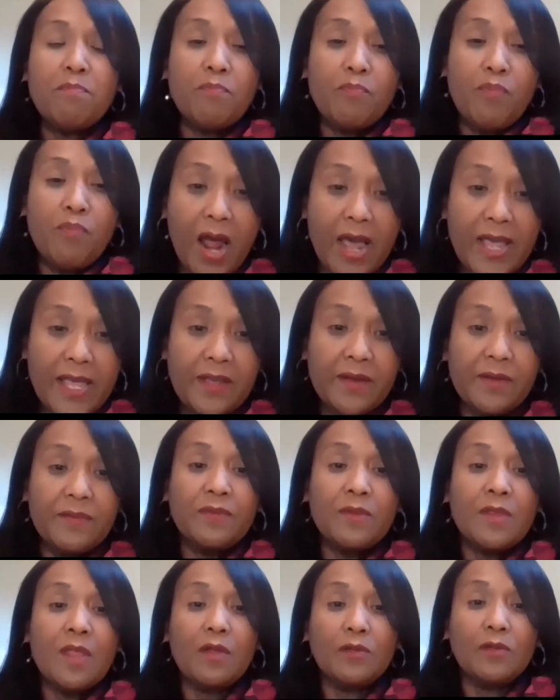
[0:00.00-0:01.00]
prior
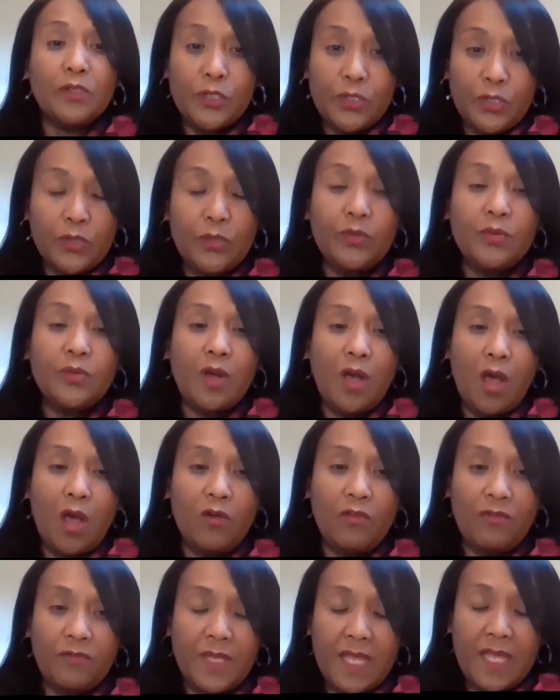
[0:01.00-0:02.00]
to
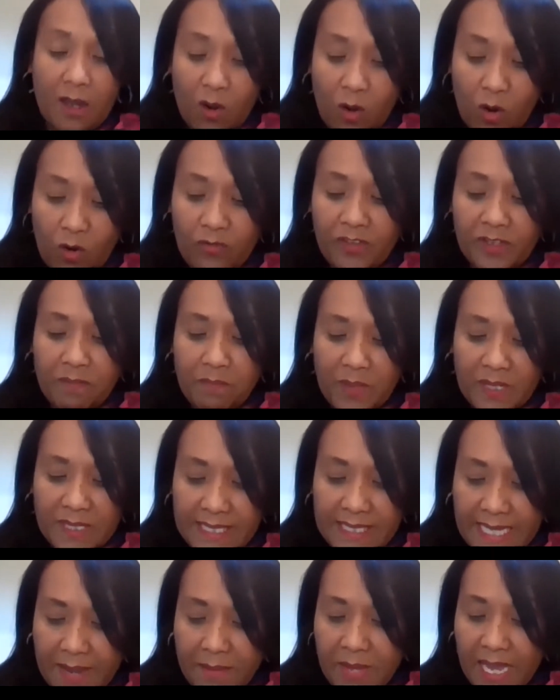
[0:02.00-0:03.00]
the COVID
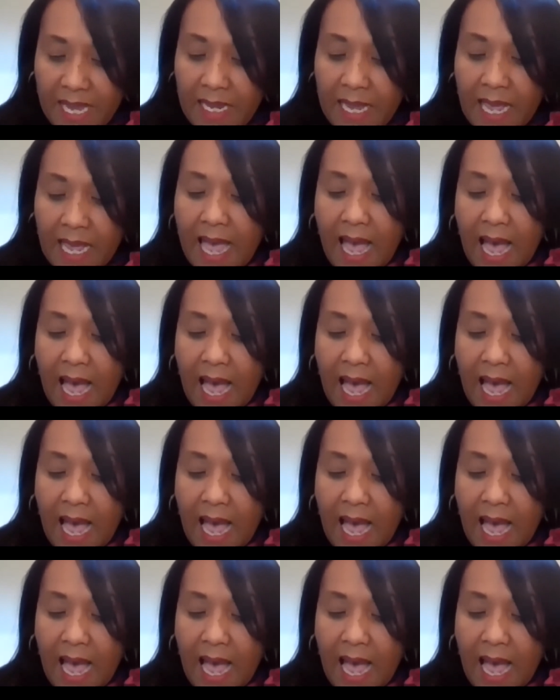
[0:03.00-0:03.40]
pandemic,